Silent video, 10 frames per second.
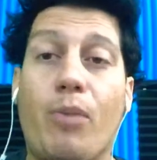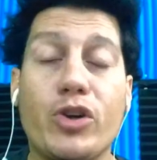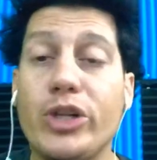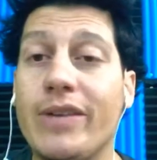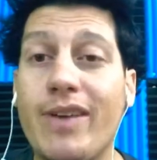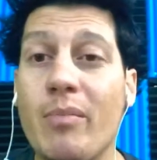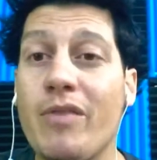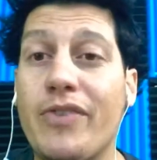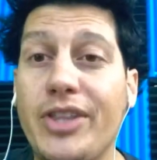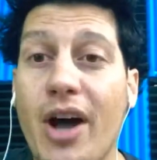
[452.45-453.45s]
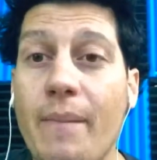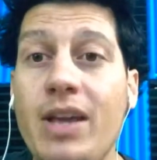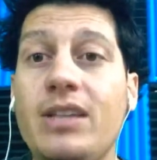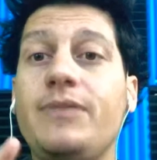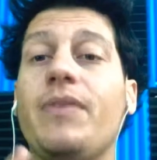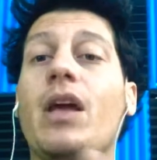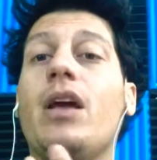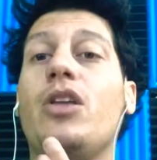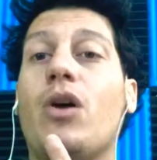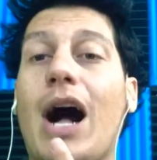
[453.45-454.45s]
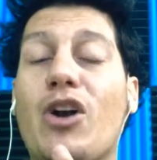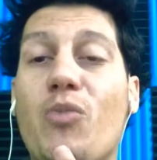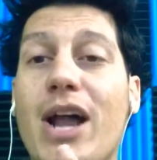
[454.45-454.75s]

Personal Development for Dummies, How